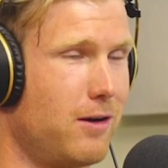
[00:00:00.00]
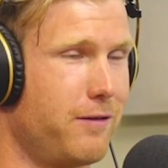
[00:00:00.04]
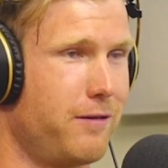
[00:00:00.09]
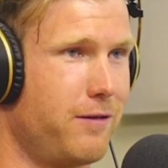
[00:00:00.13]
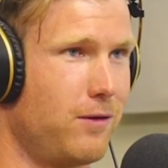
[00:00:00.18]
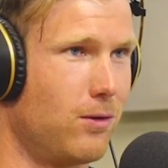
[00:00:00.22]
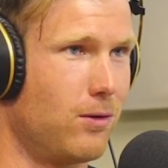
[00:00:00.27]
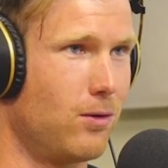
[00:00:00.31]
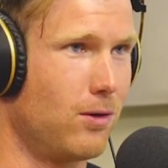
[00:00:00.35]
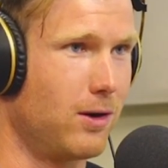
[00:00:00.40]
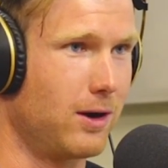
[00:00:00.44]

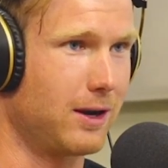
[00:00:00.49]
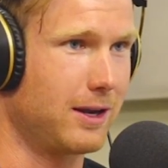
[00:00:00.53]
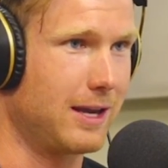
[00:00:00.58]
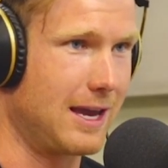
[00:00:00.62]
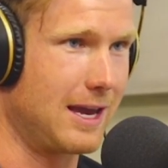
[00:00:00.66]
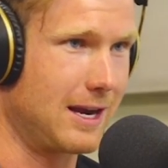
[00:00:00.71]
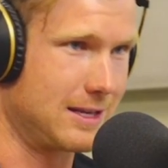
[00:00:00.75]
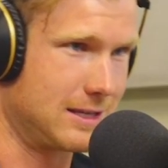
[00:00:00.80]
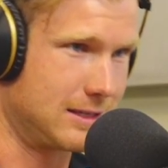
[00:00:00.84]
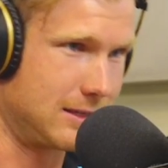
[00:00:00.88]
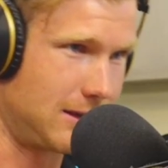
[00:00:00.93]
off, or
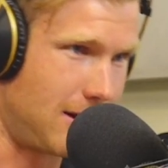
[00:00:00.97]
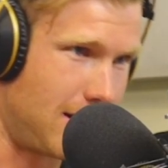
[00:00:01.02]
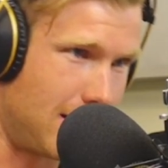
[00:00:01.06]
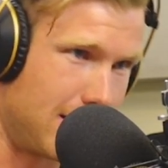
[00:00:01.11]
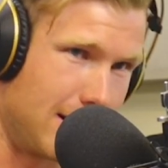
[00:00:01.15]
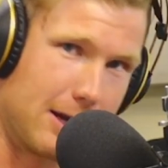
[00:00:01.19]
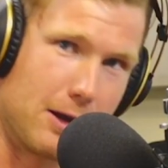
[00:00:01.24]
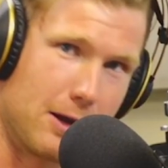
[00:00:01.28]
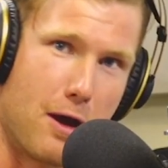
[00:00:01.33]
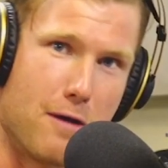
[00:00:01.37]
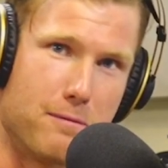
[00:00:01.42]
get
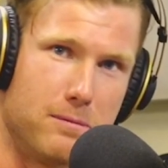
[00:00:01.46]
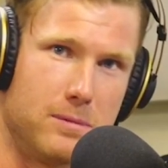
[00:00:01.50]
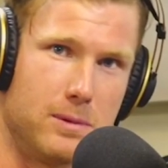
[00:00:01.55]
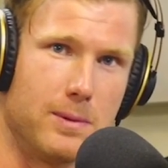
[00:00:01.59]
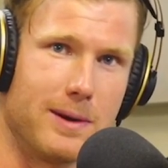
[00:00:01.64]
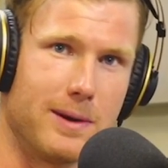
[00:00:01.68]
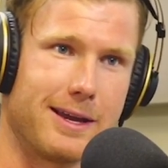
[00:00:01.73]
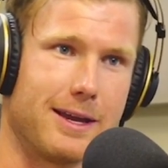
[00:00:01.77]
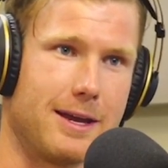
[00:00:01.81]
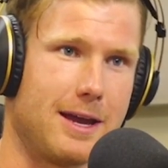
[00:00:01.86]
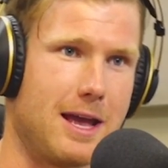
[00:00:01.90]
inside it and go over
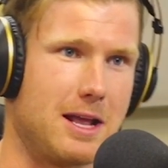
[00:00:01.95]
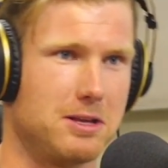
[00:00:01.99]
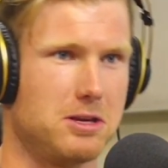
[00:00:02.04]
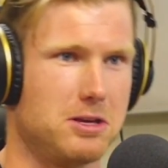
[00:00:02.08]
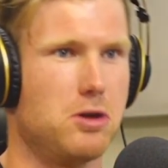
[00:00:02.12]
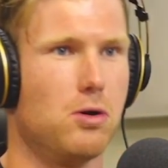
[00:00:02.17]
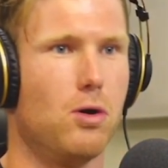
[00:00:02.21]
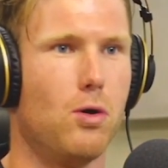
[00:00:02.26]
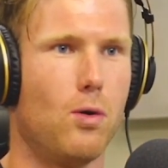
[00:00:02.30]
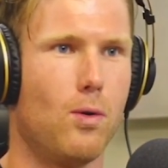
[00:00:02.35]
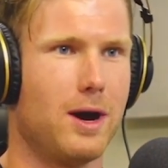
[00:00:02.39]
mid wicket.
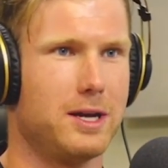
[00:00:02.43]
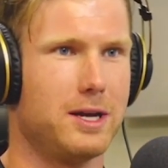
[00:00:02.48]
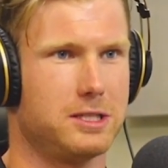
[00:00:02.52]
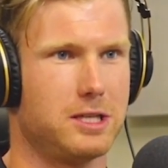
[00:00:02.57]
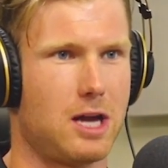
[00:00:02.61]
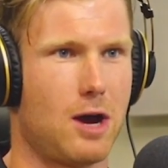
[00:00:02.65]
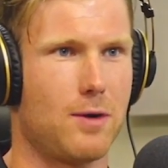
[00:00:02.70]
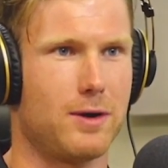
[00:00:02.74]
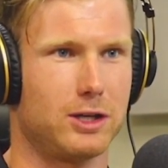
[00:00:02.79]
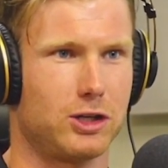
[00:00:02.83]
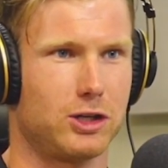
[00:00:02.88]
And you
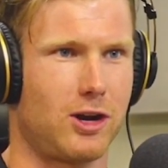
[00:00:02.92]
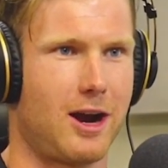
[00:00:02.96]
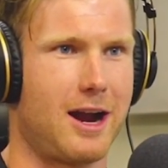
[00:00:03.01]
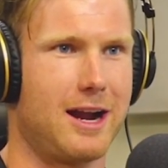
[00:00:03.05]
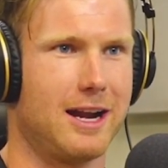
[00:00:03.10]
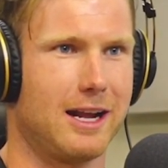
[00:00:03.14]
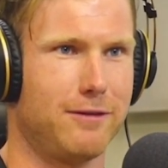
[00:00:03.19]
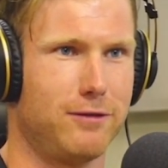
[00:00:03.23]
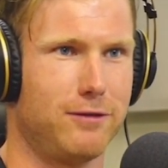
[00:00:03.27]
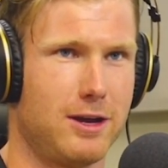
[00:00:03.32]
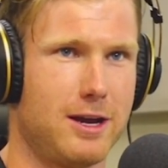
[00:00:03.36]
always know at
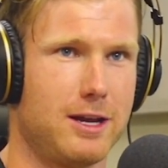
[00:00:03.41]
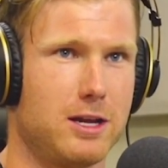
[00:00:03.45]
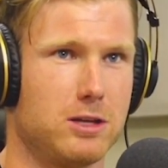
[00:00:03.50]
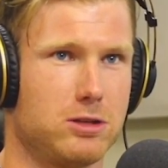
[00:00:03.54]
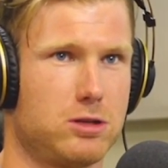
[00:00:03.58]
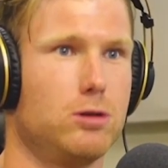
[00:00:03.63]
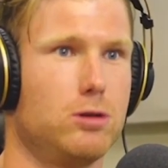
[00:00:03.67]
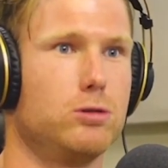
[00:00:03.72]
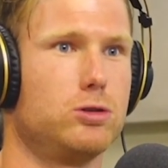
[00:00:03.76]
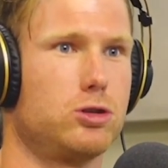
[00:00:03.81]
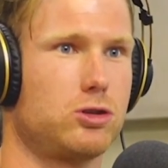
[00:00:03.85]
training if you hit
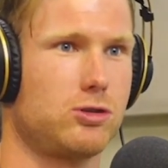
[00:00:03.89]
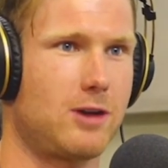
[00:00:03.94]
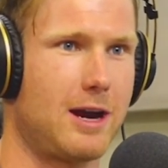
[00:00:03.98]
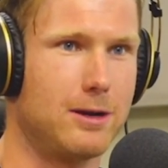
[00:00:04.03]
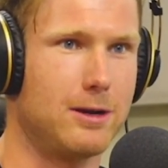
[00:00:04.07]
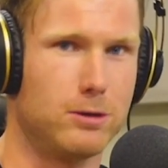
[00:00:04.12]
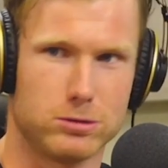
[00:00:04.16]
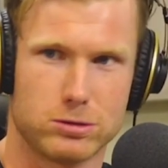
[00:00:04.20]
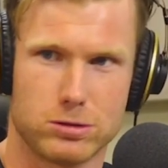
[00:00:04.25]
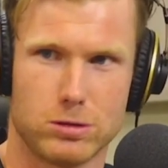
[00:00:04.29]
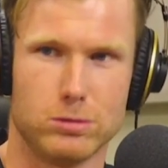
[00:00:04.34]
it too
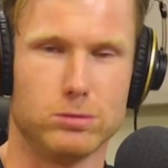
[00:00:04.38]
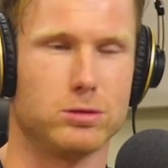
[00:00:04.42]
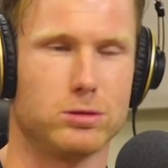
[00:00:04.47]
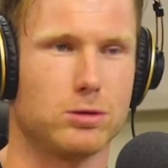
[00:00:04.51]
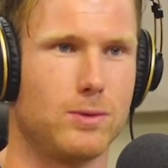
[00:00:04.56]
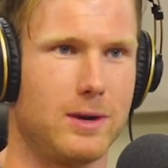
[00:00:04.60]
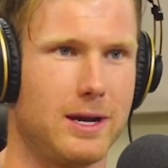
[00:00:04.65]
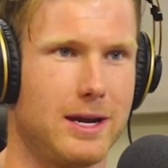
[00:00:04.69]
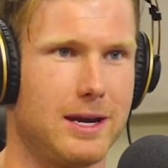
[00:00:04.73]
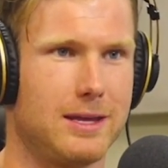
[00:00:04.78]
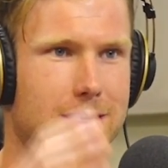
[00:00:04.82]
straight or too
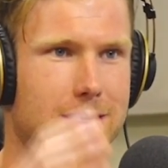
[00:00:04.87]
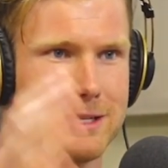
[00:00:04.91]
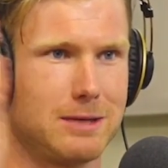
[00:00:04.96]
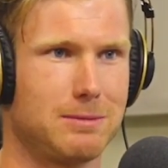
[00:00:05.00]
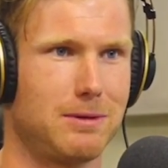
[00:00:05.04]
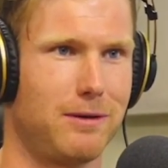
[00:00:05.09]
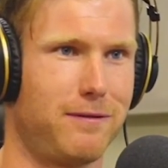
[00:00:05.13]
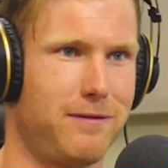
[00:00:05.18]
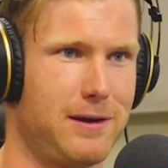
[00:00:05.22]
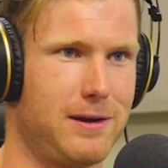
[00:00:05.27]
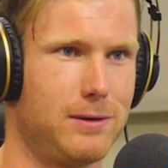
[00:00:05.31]
square, there's
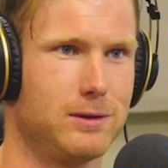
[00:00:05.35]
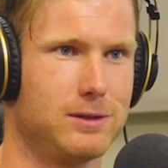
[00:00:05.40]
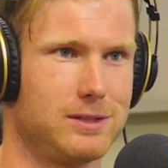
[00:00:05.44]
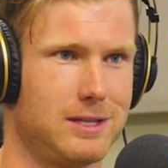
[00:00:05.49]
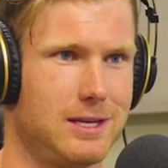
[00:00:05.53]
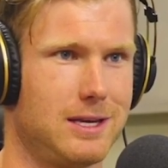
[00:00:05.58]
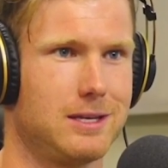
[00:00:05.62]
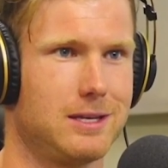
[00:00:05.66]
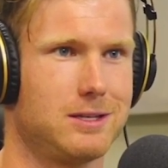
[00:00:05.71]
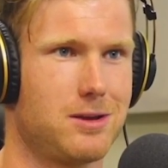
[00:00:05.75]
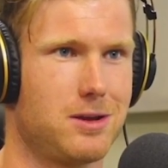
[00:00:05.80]
going to be
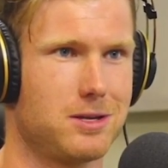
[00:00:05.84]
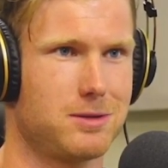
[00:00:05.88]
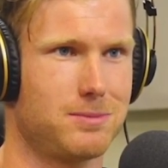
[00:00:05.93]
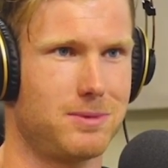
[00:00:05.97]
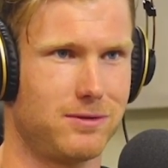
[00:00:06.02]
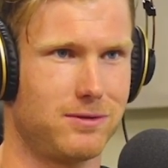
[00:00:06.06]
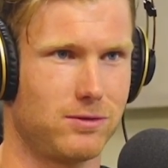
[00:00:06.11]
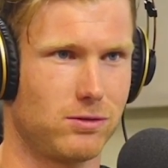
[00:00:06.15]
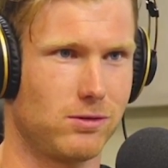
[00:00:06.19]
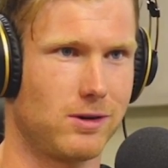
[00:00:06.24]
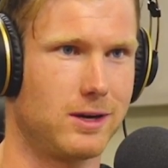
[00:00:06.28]
fielders there. So it's
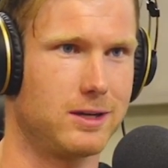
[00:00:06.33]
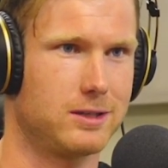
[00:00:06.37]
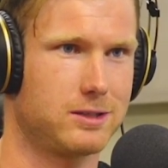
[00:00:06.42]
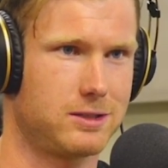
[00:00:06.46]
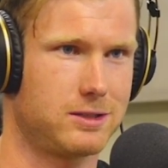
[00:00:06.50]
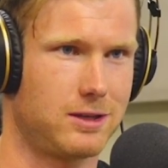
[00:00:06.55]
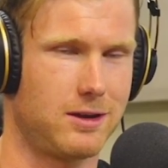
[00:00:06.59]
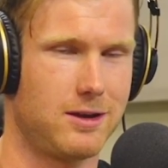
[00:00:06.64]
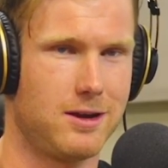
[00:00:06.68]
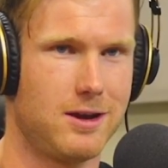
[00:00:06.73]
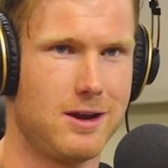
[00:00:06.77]
a bit of a
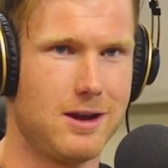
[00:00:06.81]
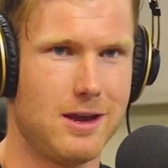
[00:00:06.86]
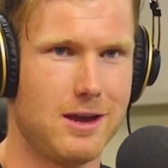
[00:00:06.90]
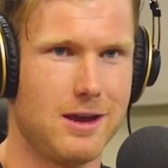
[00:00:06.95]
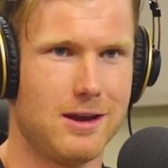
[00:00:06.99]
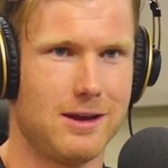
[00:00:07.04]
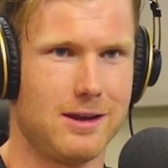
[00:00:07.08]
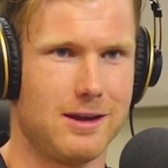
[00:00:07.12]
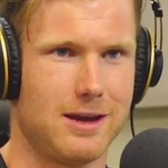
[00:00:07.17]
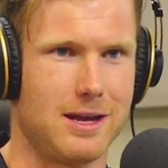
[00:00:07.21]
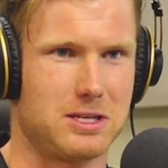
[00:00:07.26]
risk. So
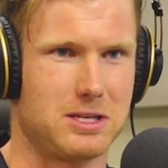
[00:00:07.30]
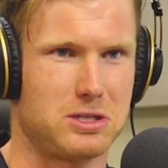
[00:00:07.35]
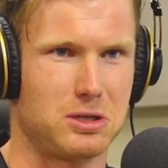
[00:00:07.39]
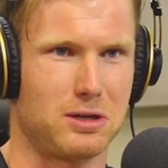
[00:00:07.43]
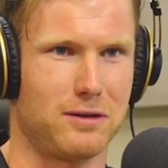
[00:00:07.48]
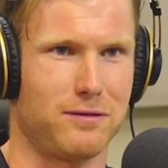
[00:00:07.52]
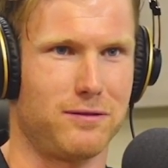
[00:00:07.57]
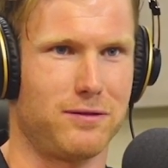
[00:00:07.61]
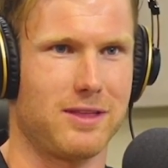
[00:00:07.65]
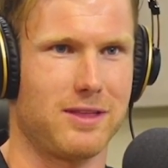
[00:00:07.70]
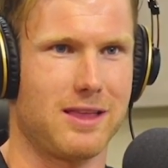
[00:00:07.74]
it's
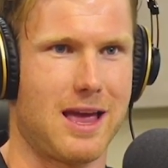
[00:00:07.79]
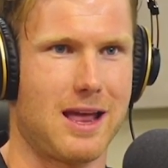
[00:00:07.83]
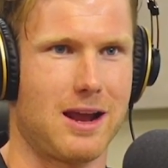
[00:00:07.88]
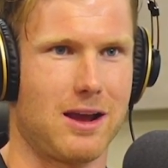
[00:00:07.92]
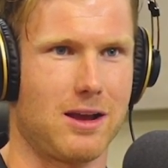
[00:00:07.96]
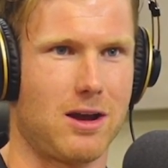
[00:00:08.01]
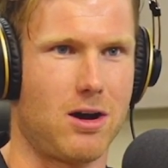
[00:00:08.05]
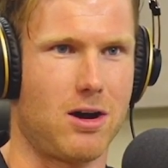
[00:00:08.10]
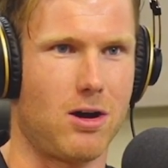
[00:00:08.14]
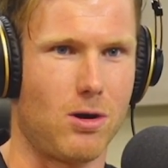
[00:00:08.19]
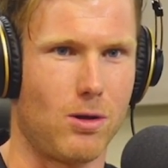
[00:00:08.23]
sort of
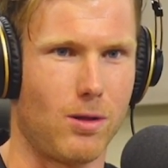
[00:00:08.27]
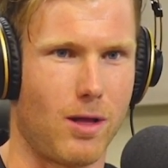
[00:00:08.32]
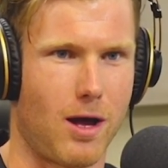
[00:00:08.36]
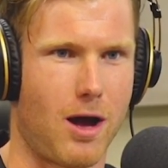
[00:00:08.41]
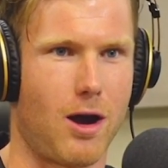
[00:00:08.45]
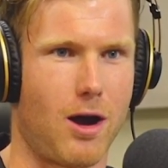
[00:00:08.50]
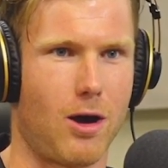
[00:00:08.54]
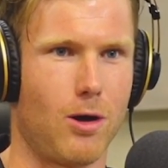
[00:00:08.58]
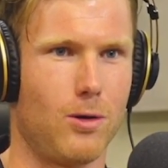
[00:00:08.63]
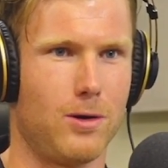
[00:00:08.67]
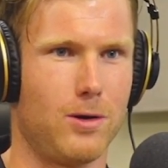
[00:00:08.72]
that whole
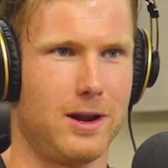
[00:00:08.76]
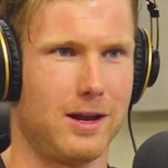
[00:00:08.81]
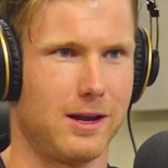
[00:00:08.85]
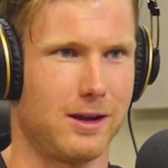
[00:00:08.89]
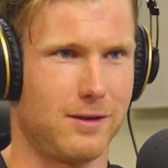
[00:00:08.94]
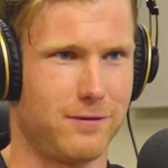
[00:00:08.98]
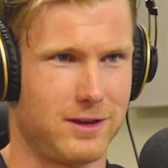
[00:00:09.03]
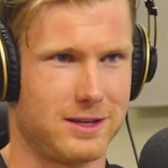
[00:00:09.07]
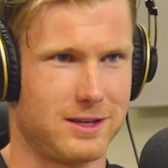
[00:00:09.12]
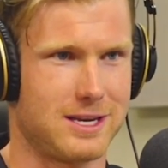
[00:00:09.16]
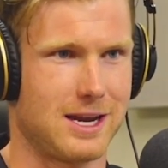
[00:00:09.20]

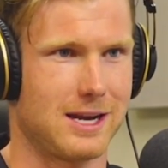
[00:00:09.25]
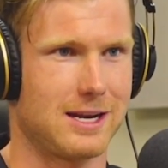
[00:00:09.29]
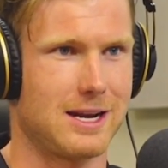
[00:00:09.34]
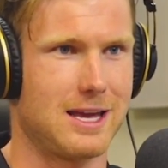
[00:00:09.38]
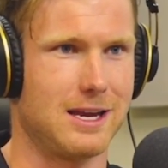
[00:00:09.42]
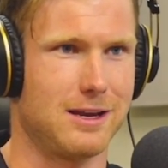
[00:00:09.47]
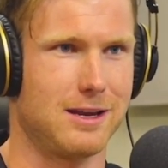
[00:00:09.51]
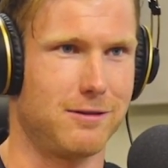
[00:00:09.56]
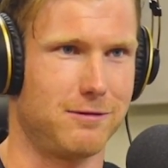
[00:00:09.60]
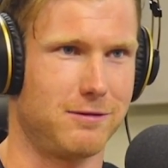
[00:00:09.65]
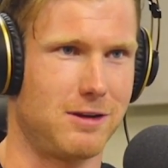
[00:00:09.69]
honing of your
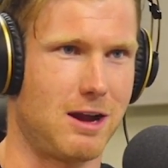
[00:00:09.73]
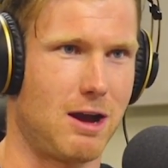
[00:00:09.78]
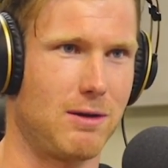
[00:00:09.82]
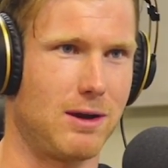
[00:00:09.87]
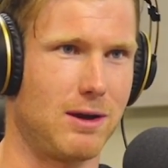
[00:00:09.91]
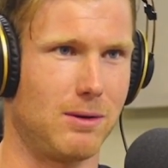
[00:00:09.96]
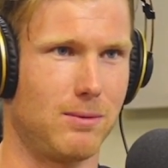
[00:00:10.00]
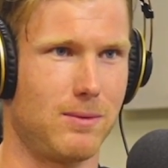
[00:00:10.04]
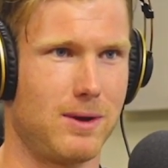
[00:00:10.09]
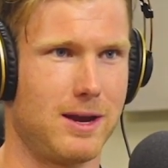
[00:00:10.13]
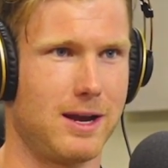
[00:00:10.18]
technique of
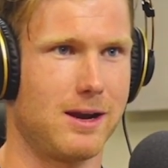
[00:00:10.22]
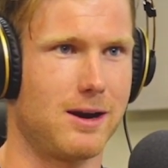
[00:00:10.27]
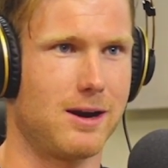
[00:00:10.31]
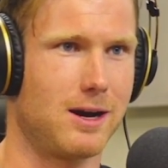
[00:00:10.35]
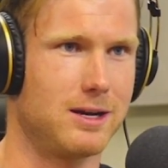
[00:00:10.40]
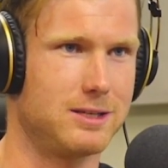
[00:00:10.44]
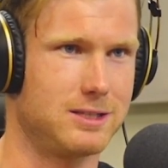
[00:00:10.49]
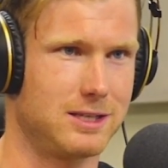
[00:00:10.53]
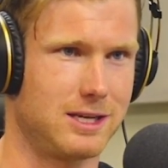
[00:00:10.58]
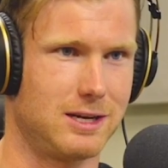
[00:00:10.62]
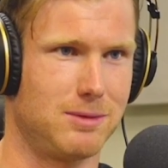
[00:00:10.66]
knowing where
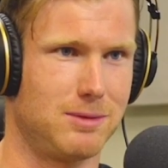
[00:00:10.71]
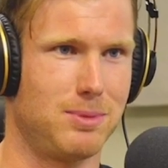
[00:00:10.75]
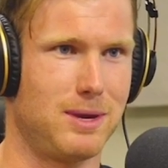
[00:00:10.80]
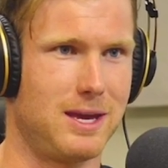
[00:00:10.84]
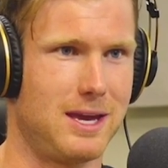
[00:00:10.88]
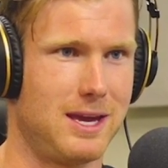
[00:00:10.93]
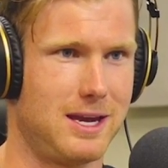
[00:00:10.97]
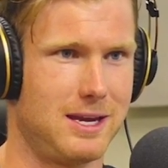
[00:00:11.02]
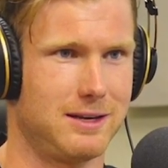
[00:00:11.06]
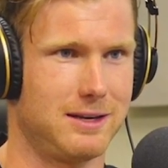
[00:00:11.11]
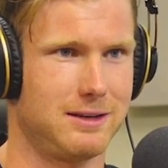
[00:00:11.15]
guys are going to
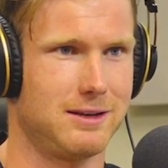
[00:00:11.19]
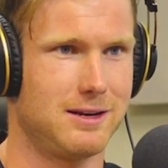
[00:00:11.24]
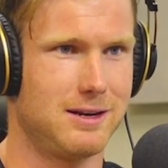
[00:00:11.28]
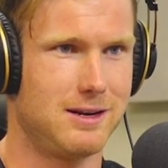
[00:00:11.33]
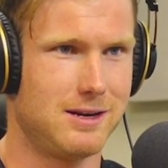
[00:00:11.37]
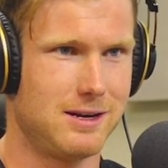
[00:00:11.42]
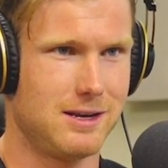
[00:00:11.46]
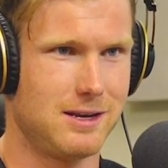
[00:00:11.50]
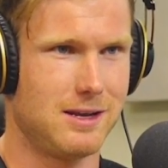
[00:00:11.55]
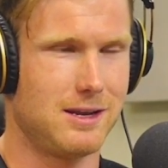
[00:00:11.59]
be and